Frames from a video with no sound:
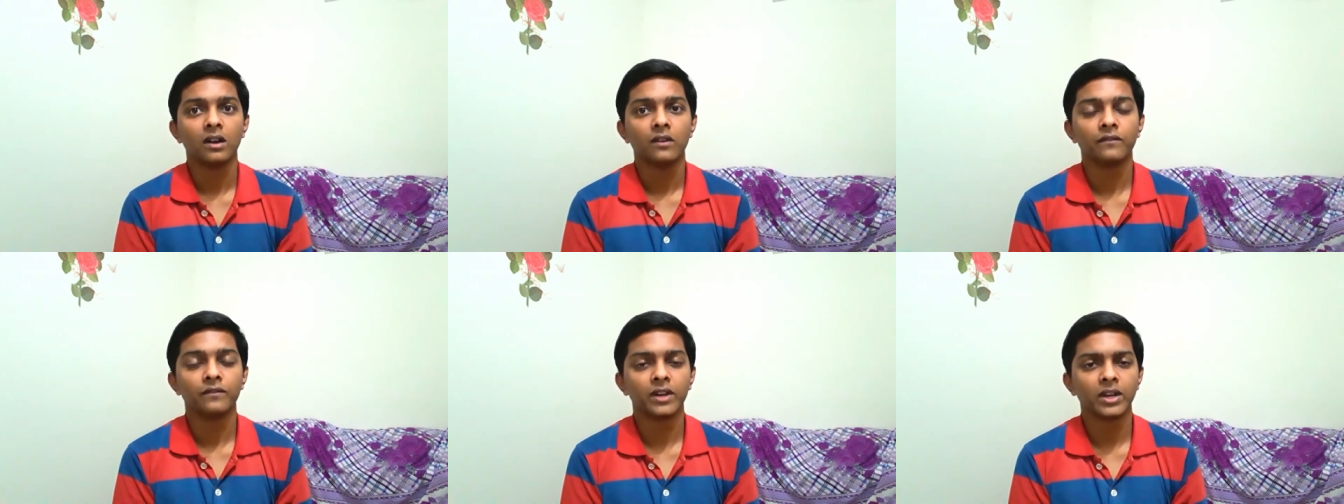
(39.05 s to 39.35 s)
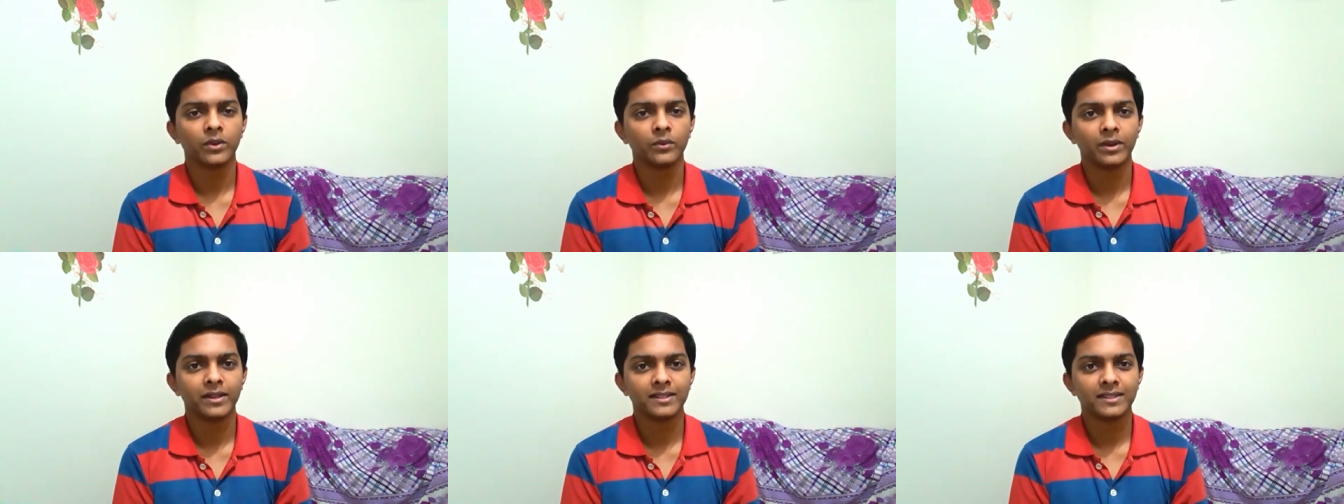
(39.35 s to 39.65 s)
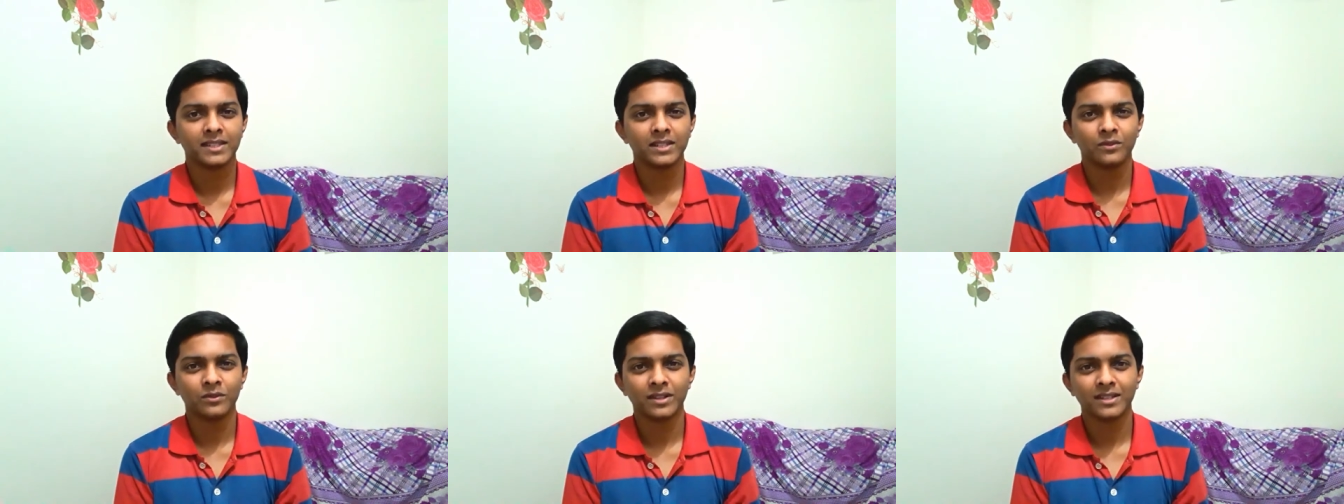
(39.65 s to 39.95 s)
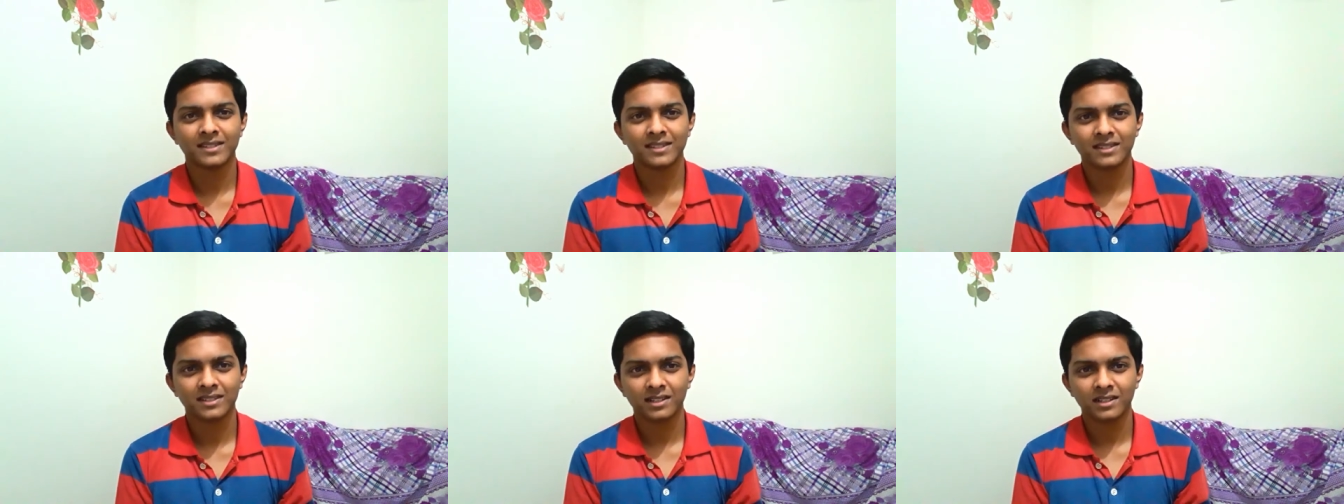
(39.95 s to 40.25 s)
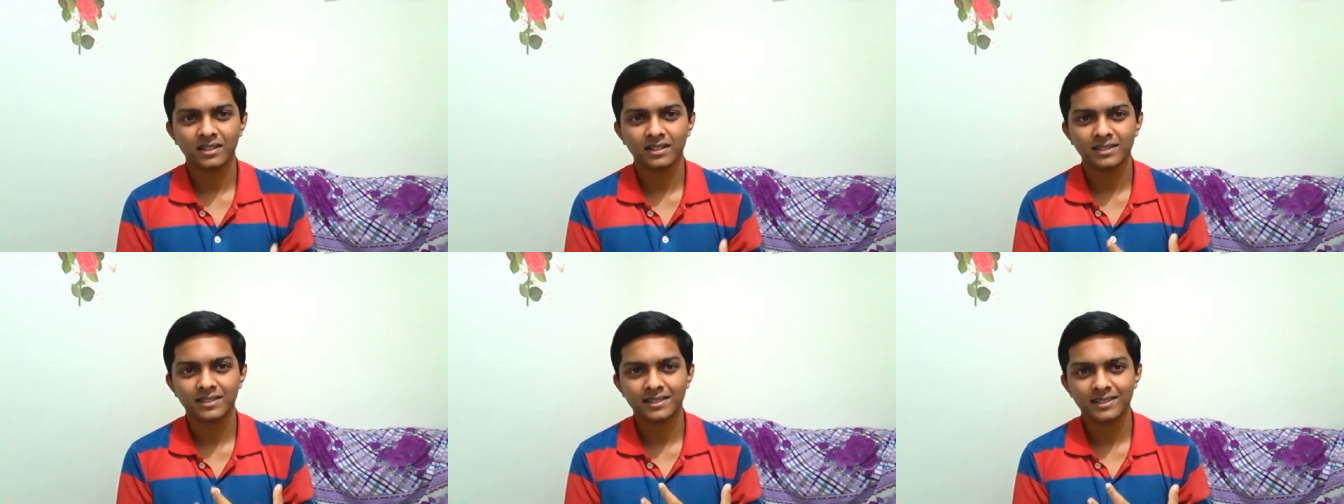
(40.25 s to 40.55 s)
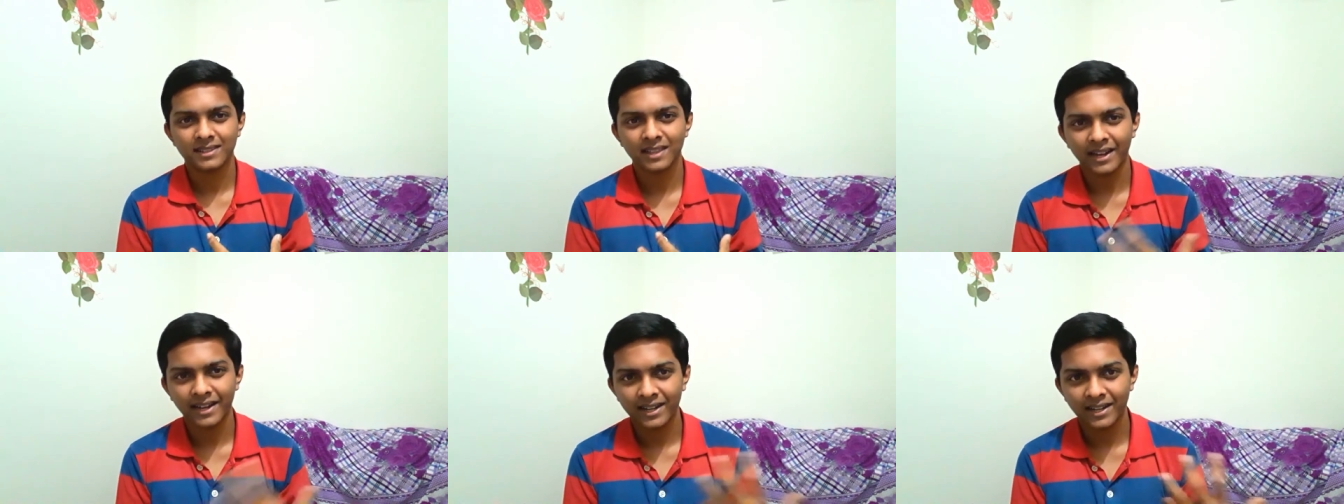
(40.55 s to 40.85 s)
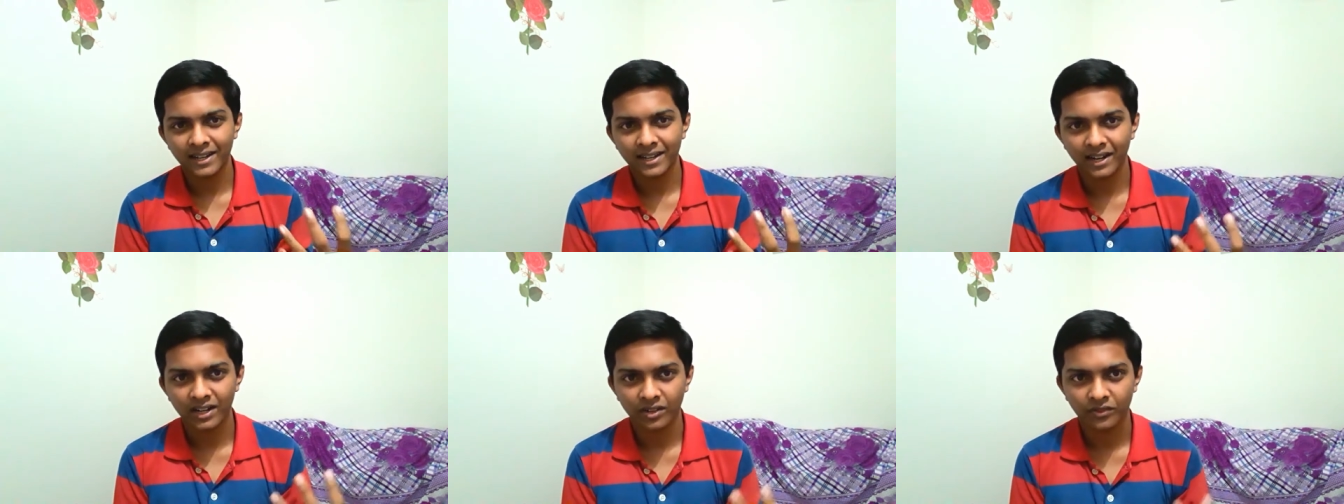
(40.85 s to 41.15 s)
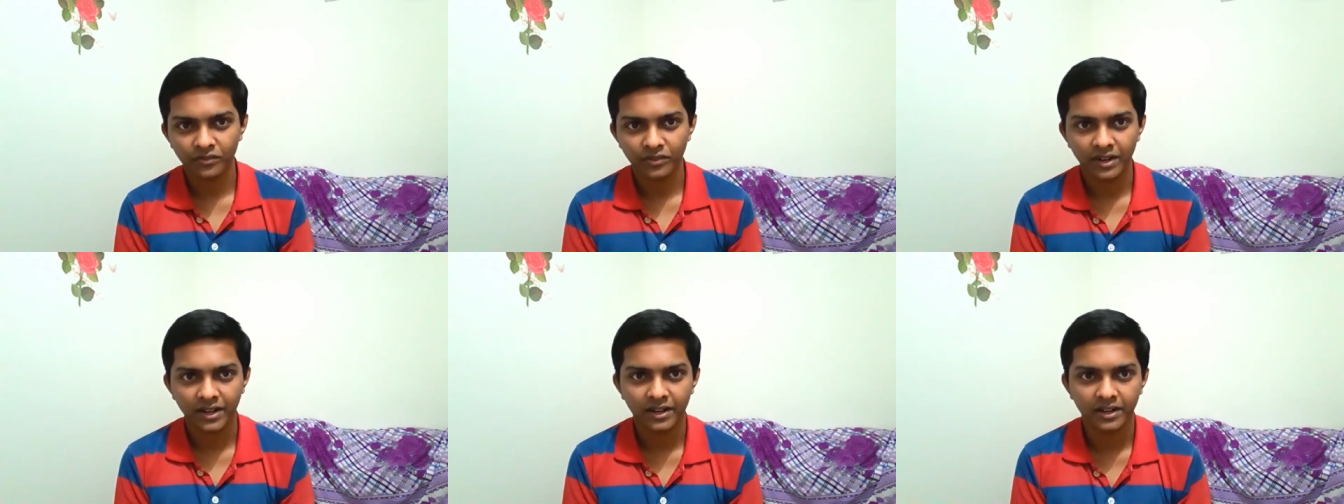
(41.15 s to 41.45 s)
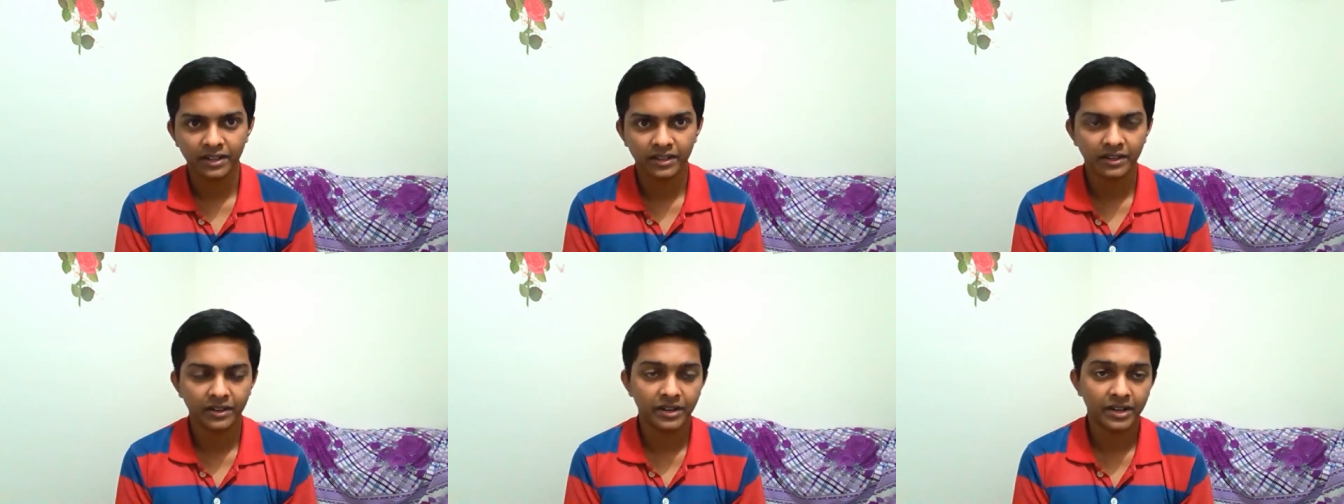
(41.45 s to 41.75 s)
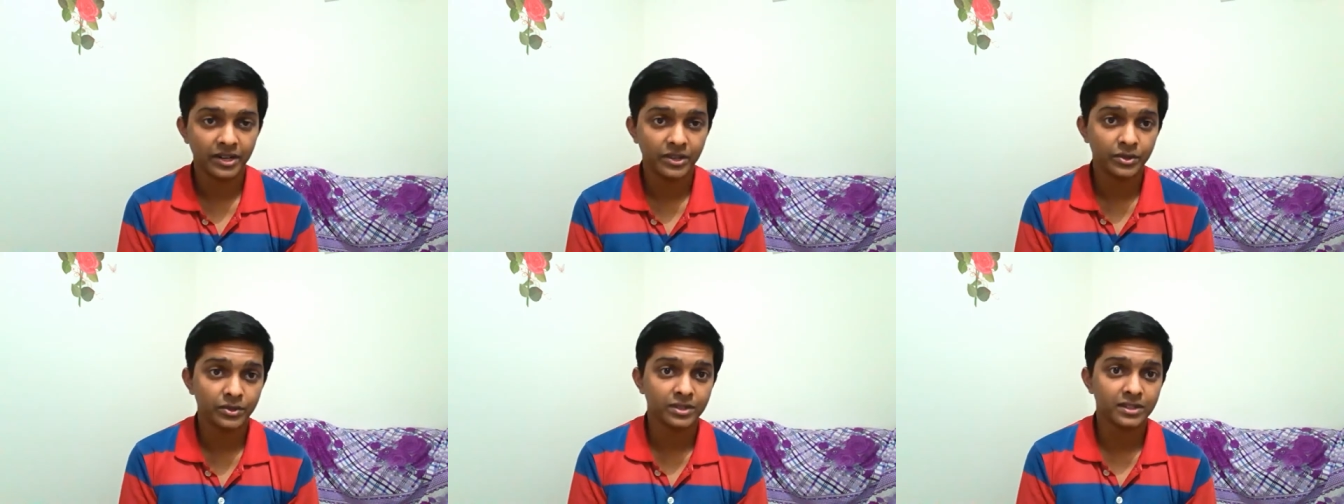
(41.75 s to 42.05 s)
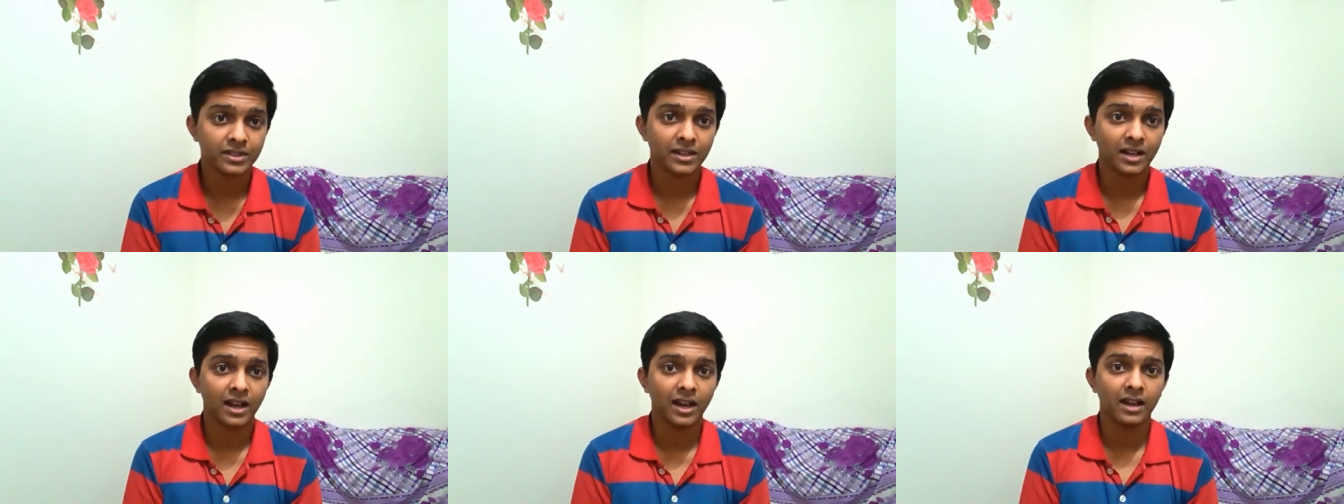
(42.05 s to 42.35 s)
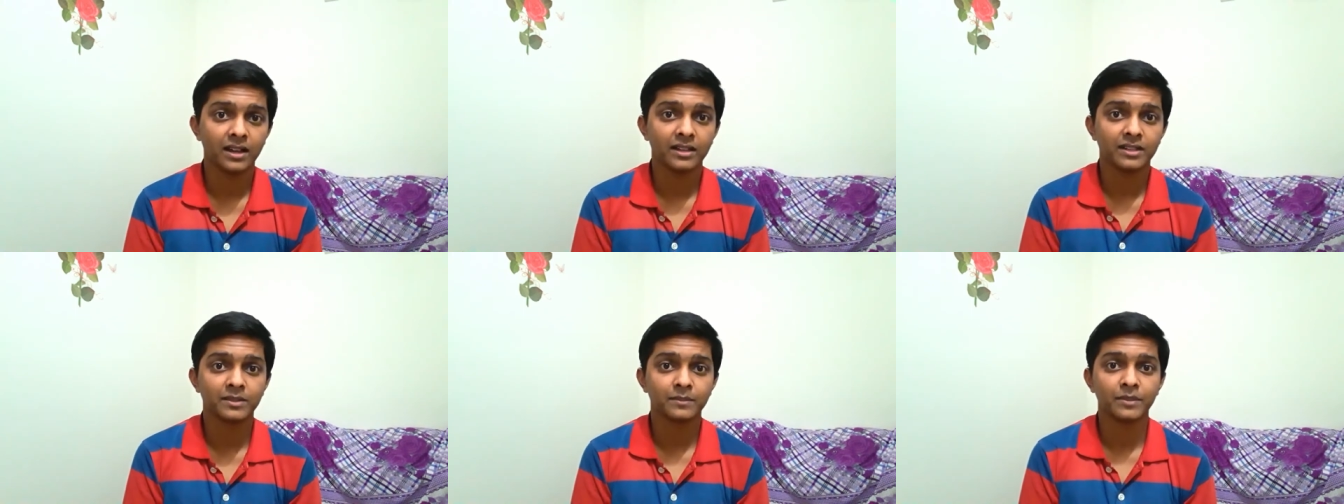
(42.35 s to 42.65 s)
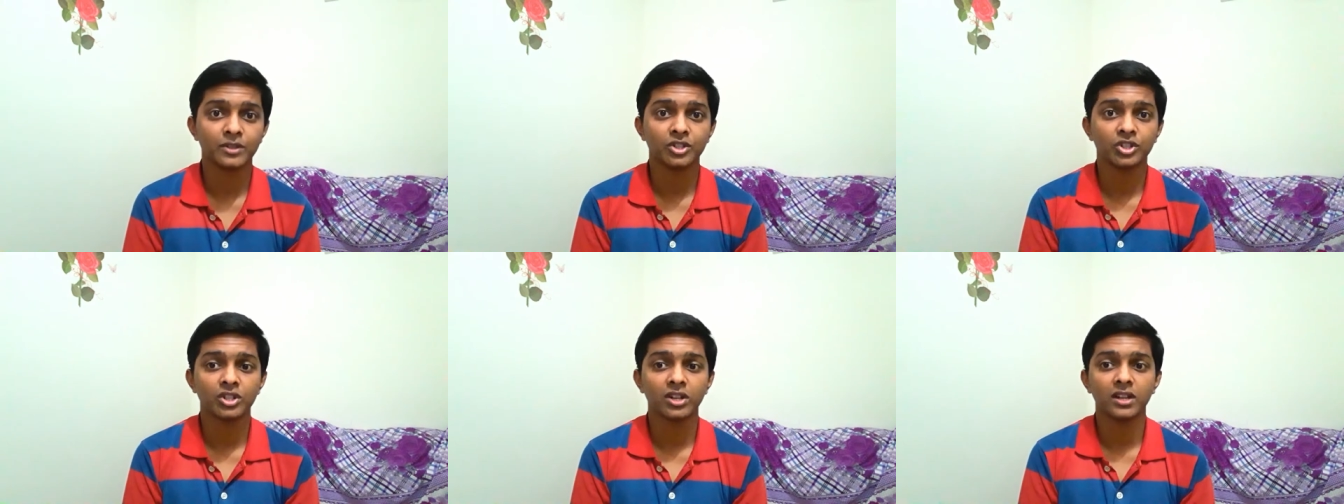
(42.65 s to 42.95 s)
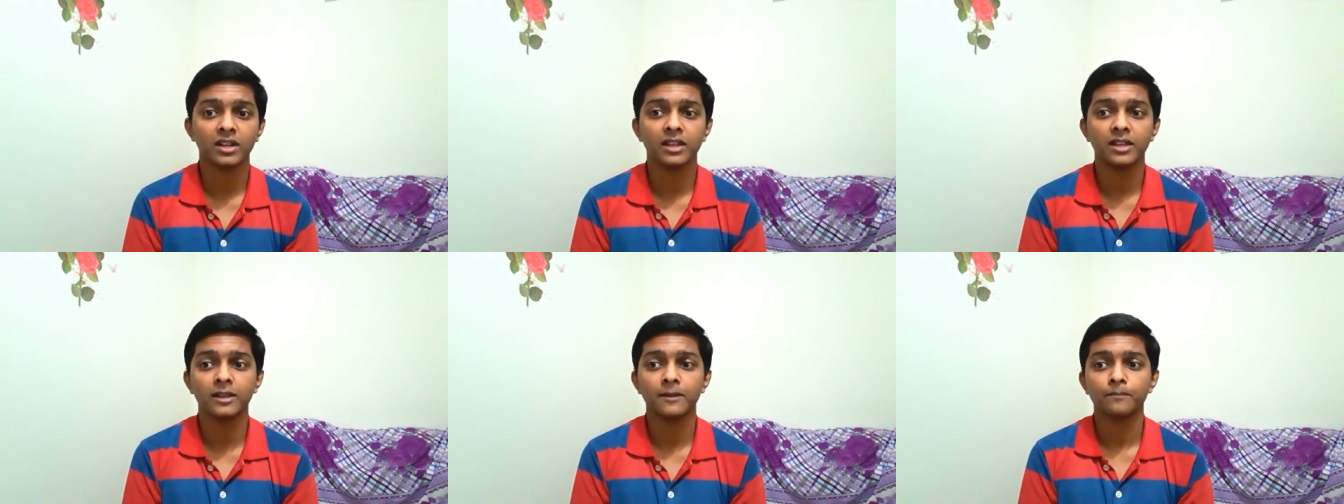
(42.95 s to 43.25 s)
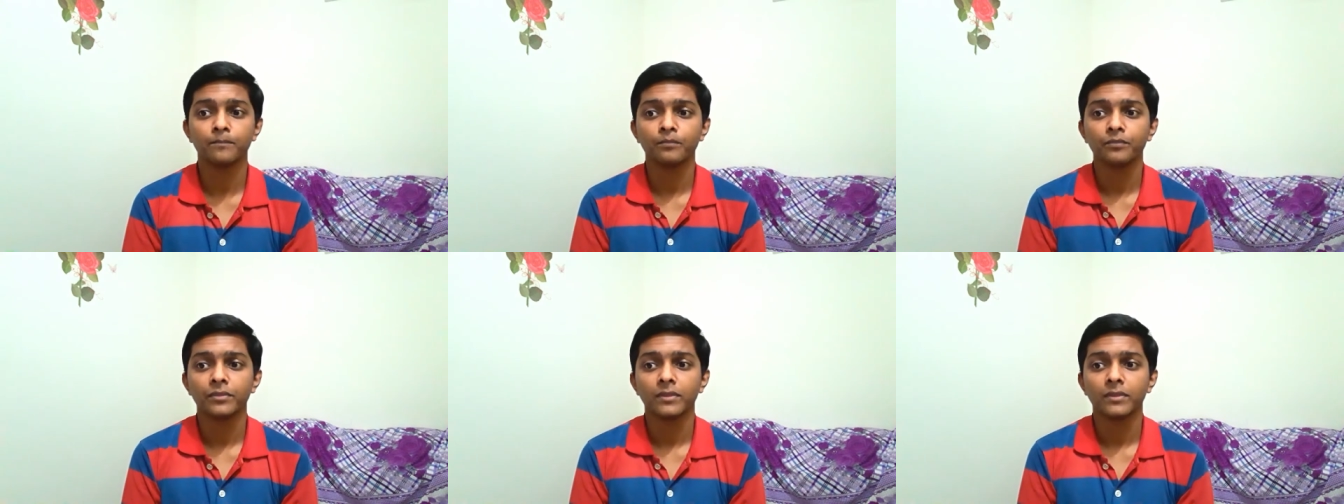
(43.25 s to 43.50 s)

frequency was slightly kind of getting reduced and especially